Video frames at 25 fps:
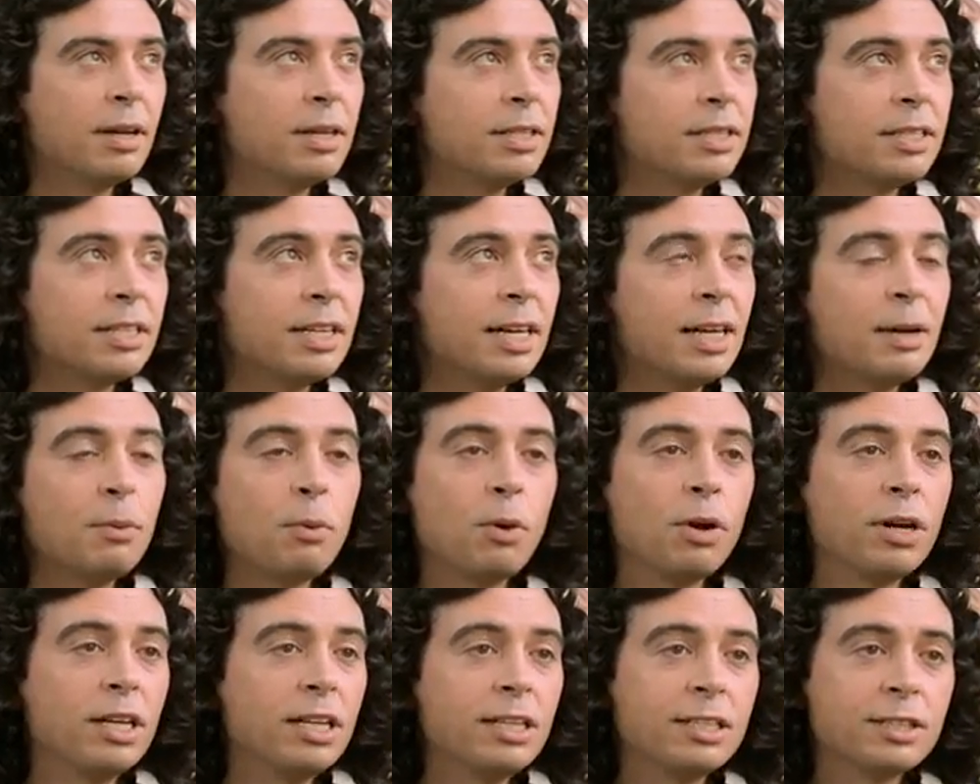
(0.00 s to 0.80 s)
seeing
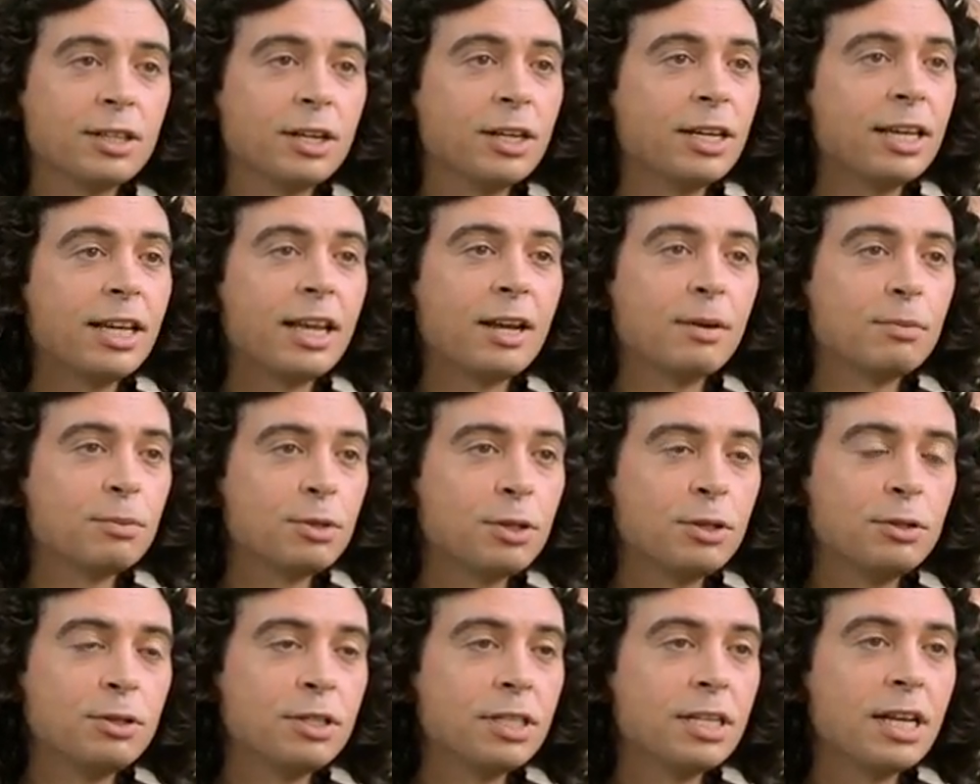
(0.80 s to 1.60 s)
what he's going to get up
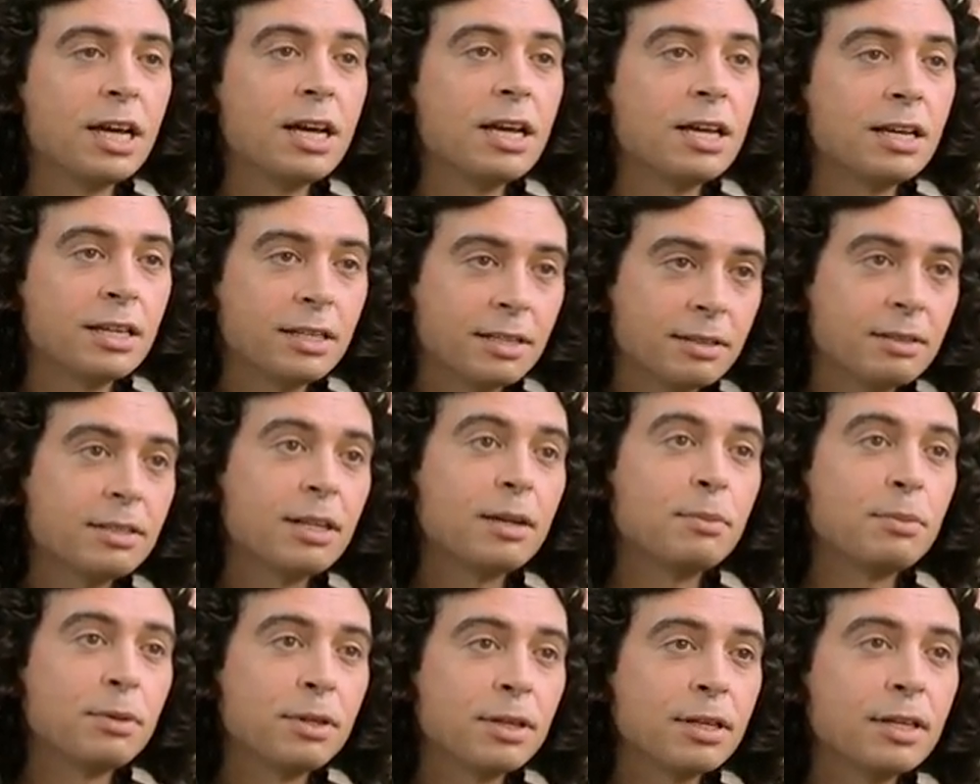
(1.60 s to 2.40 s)
to today
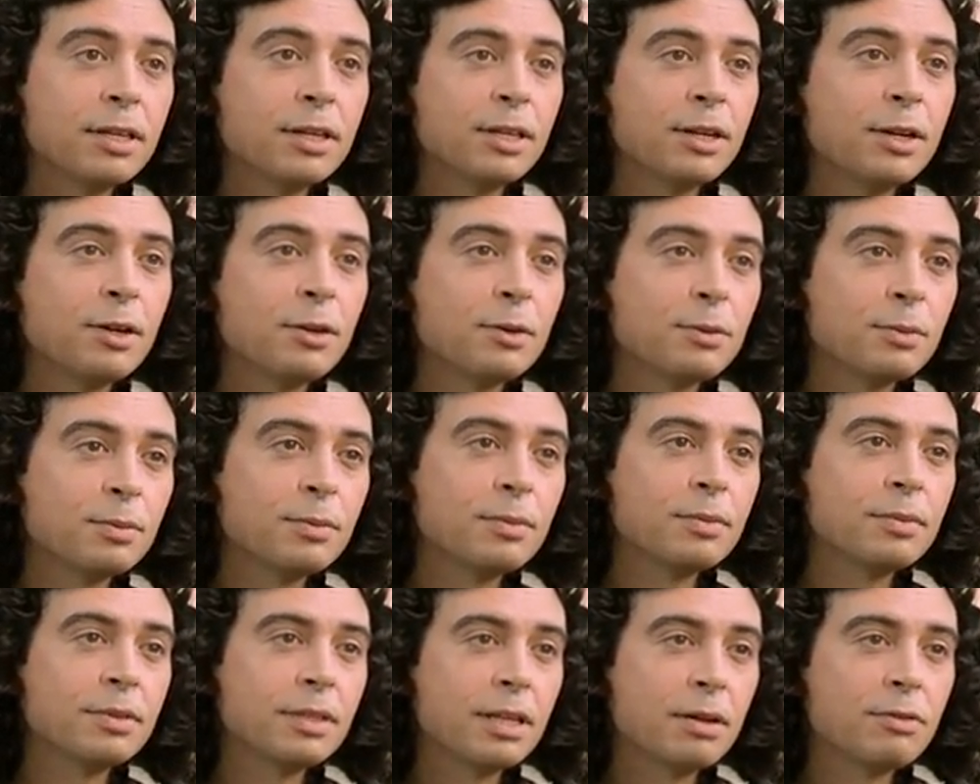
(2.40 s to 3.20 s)
type of thing, you know,
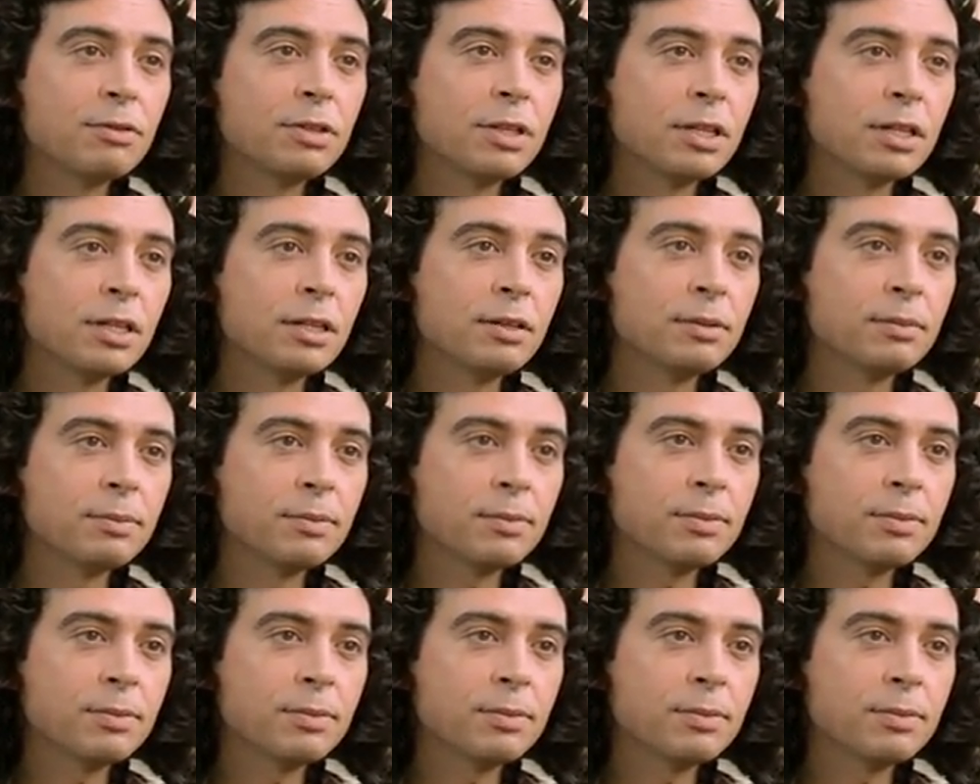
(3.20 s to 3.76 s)
definitely.